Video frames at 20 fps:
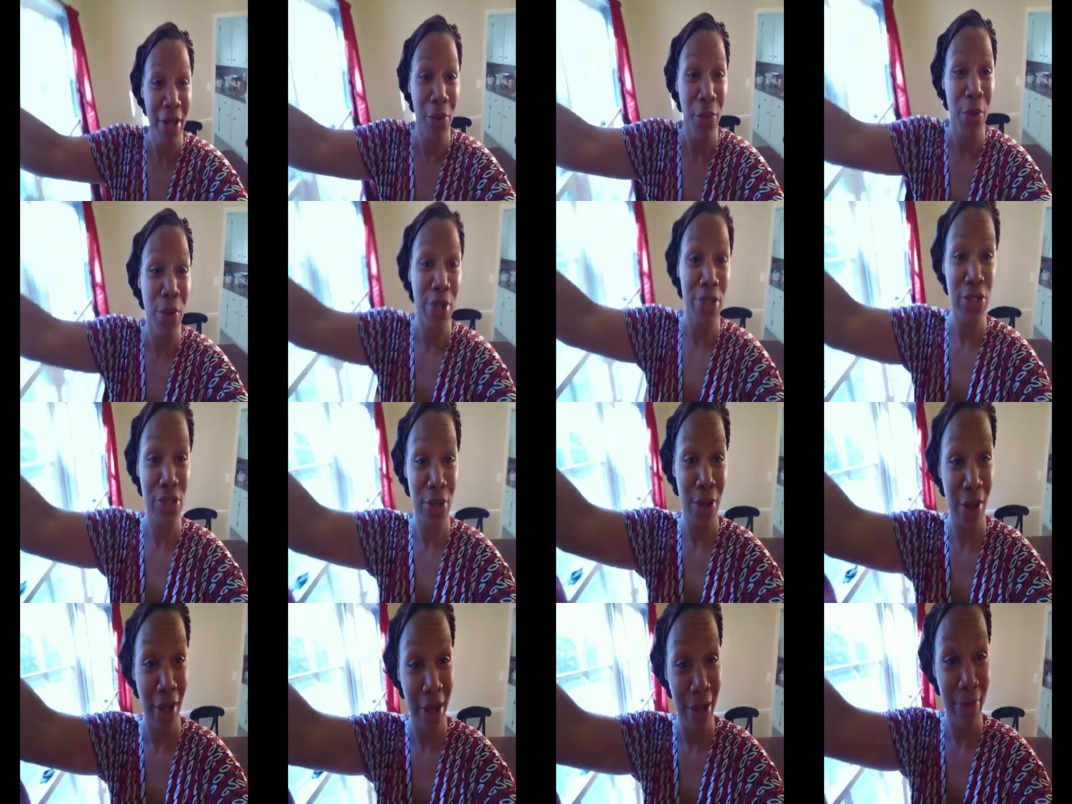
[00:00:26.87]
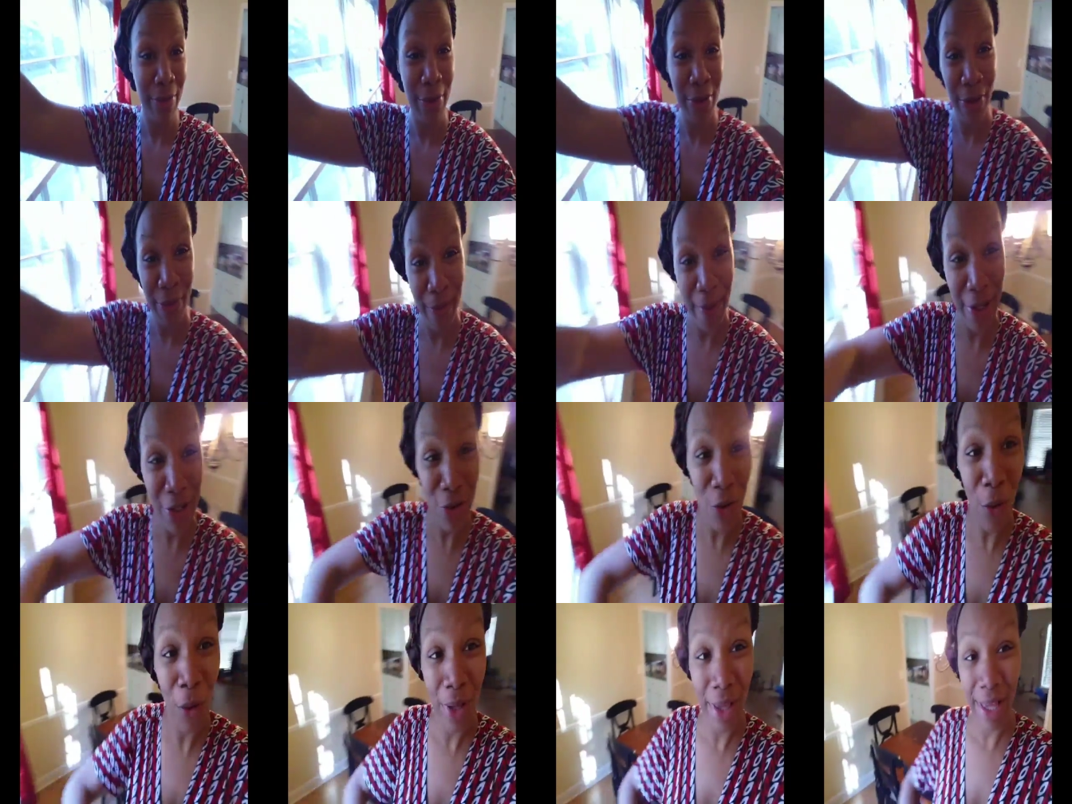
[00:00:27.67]
that I worked on pretty
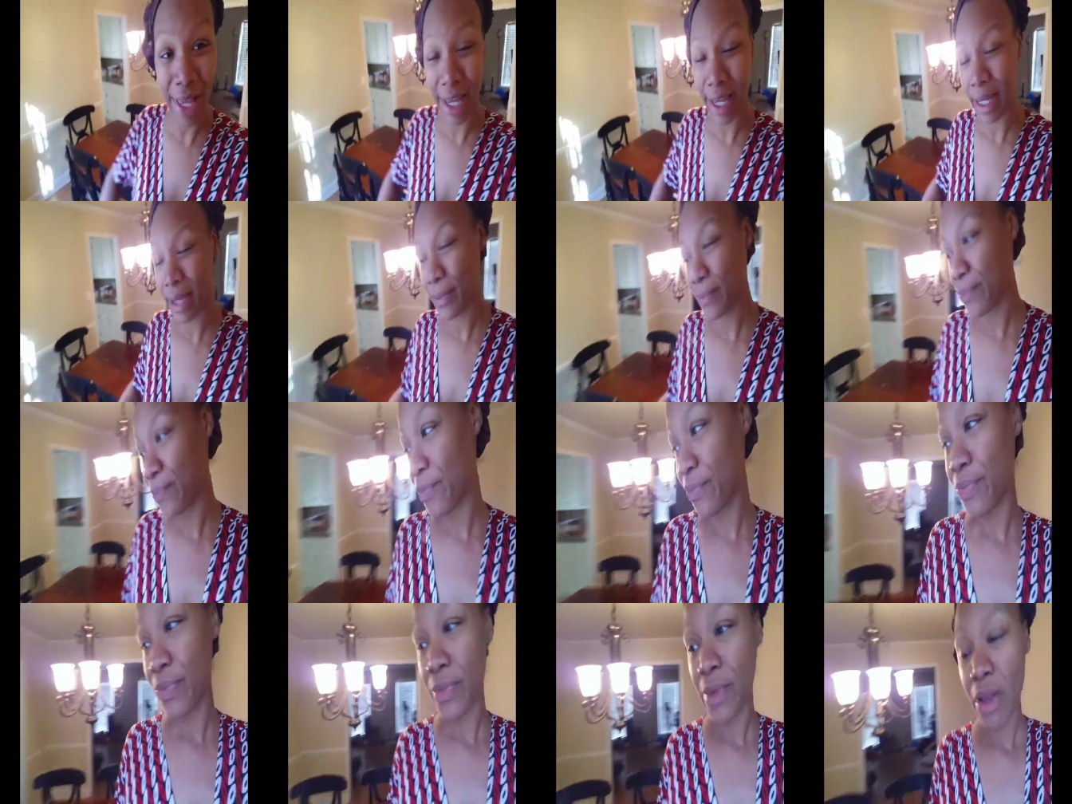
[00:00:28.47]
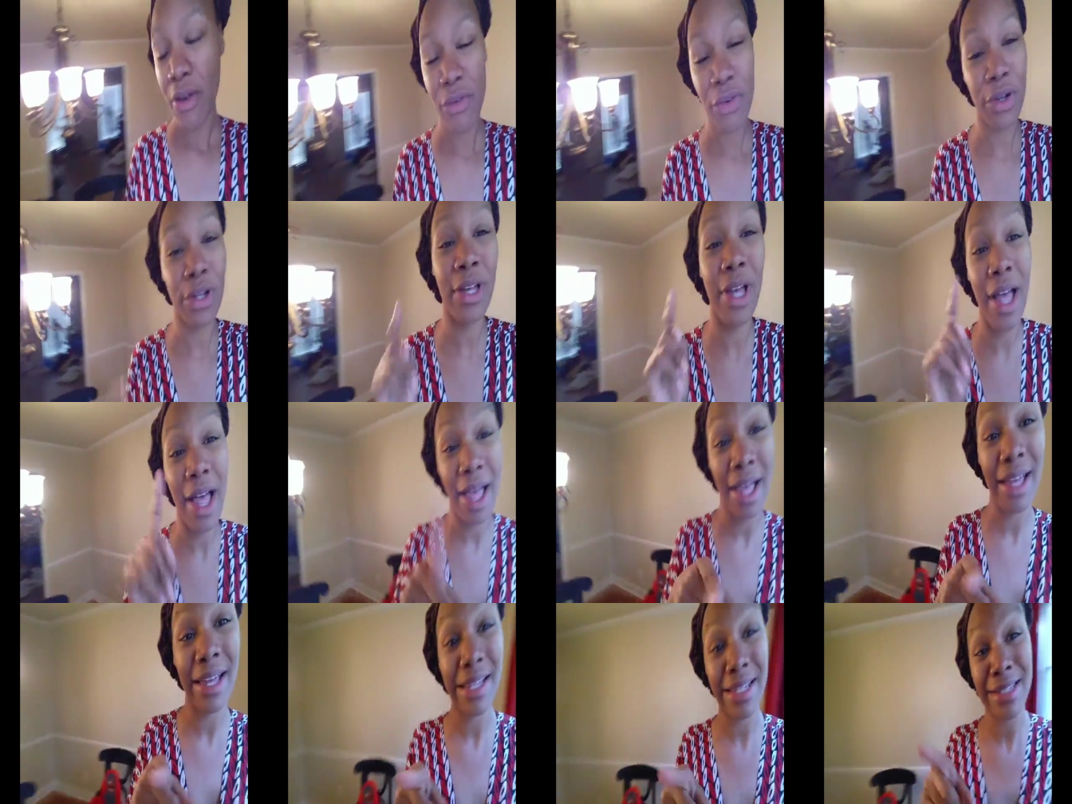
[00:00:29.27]
much all night for you
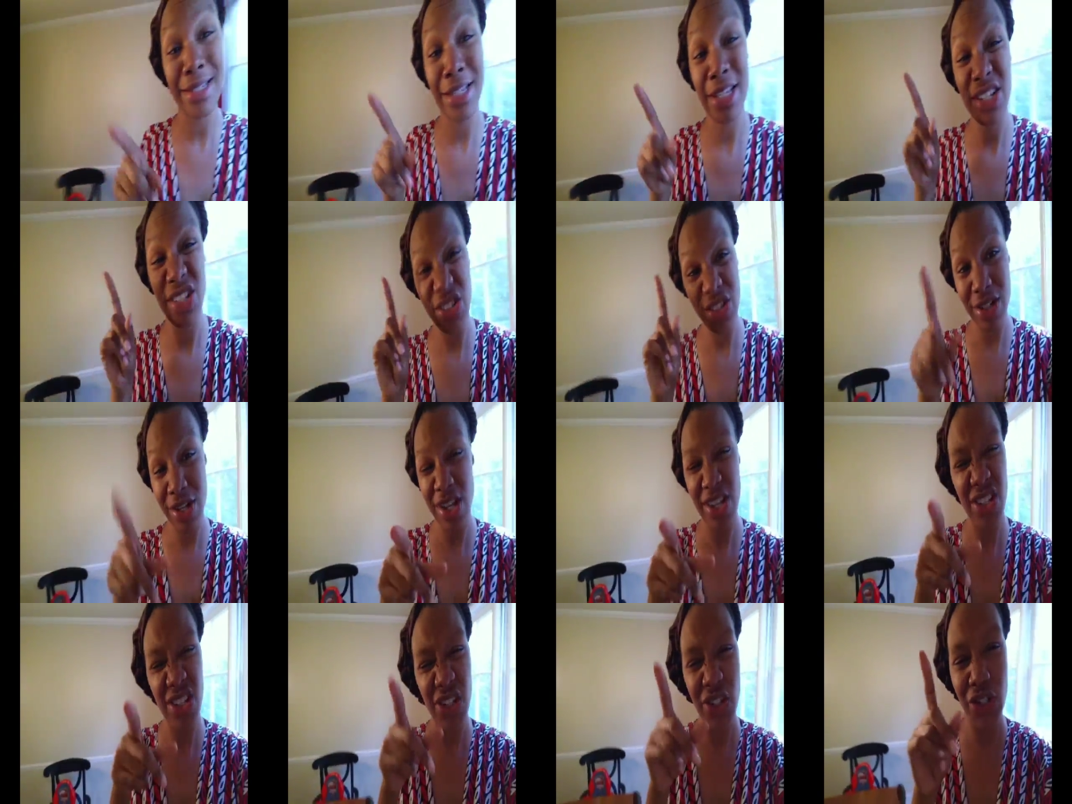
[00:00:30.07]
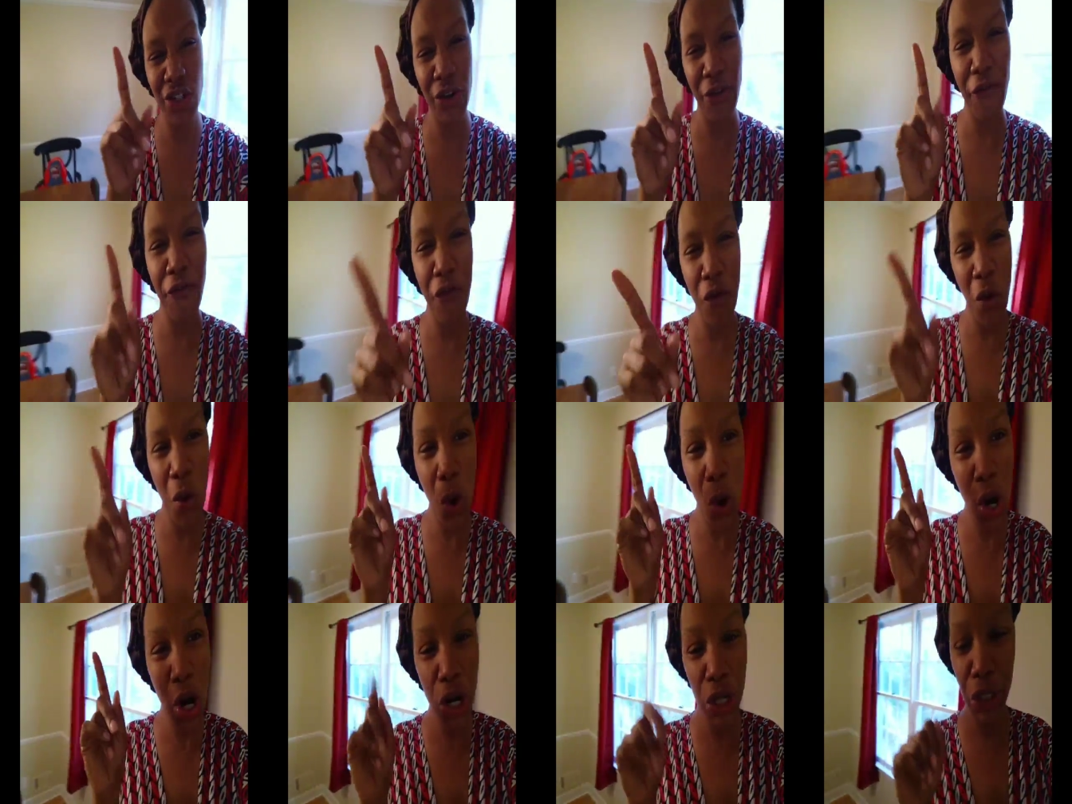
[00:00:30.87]
guys, just
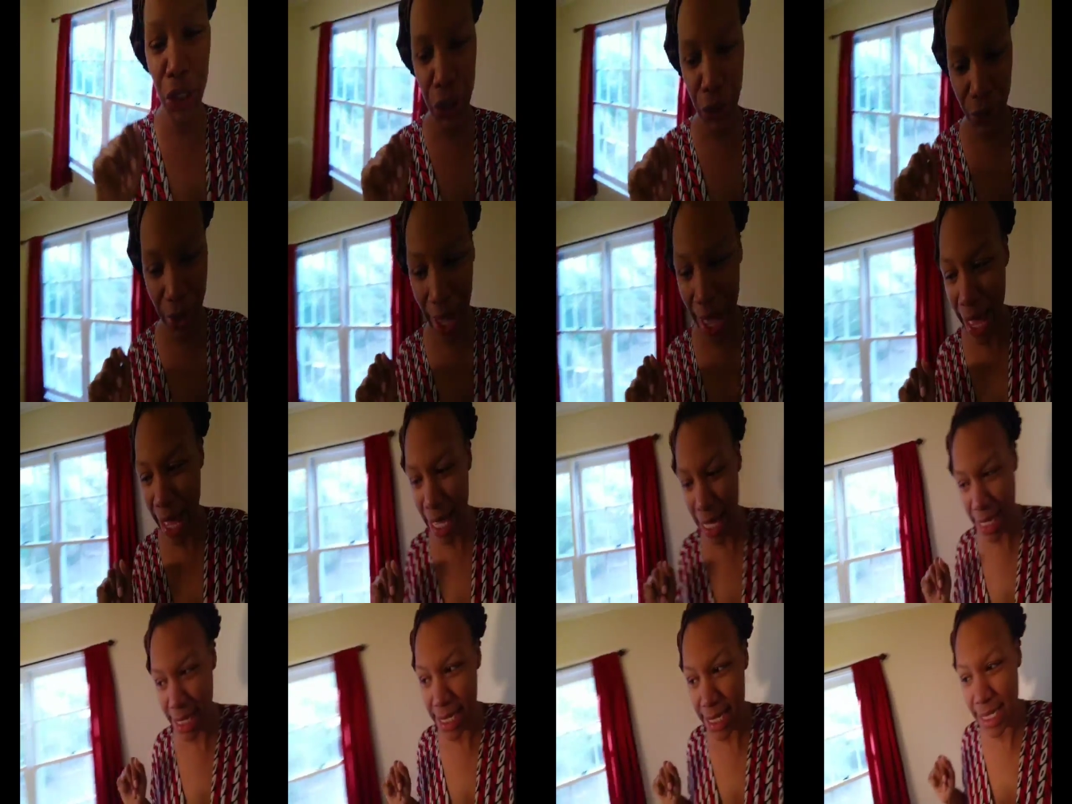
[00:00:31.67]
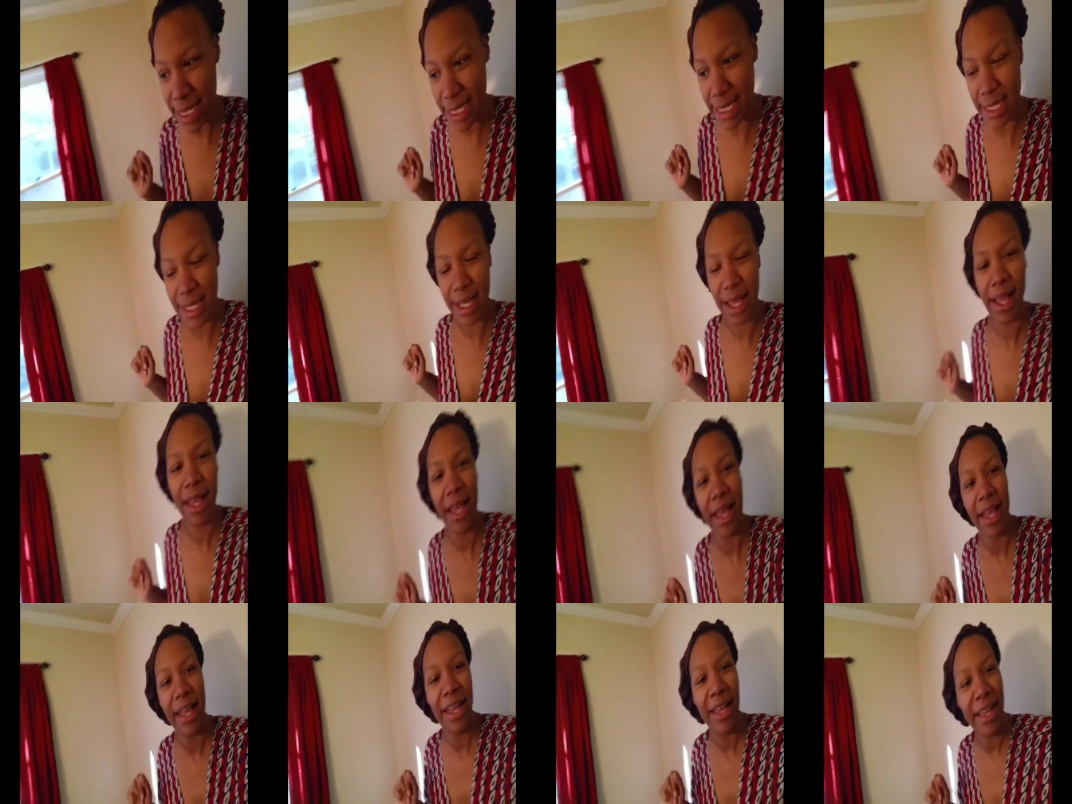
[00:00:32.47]
for you guys
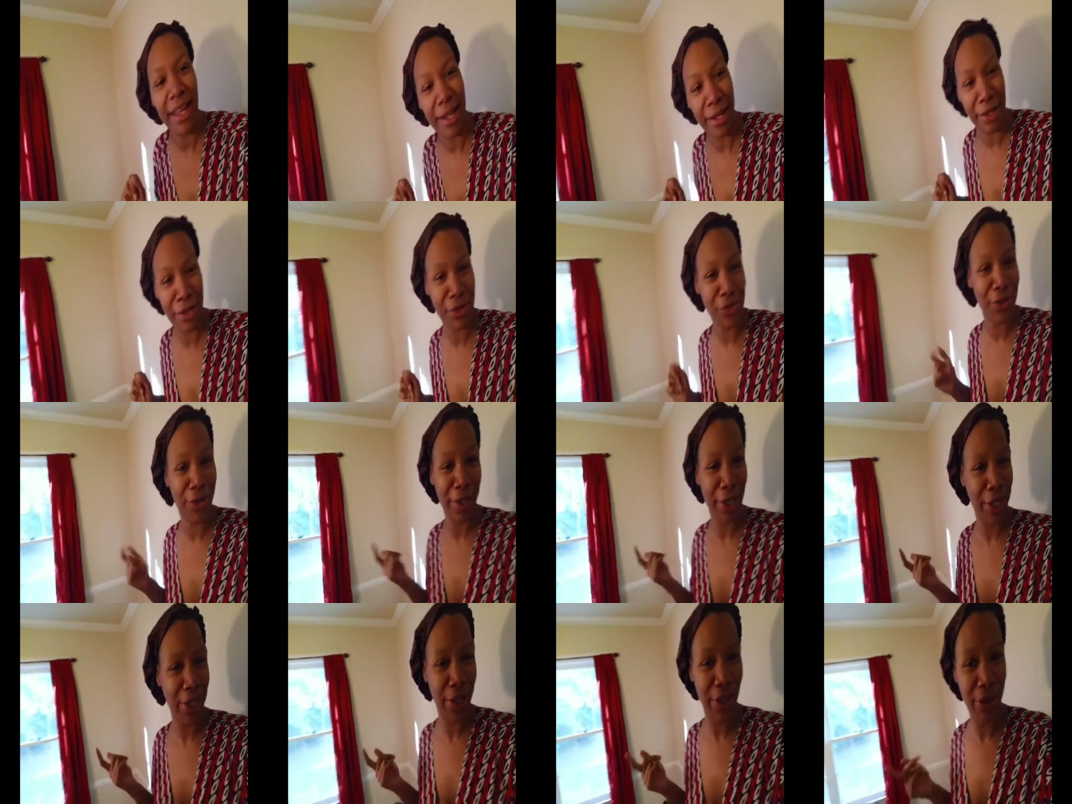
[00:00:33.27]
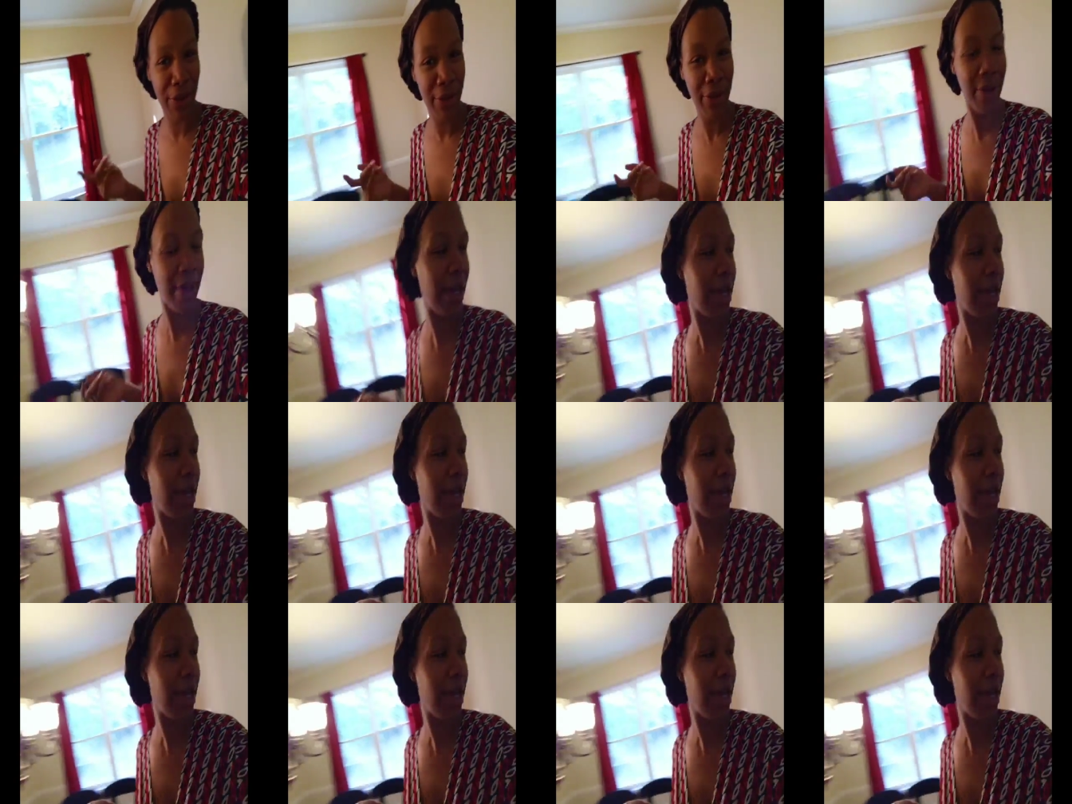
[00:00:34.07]
and it's really cute.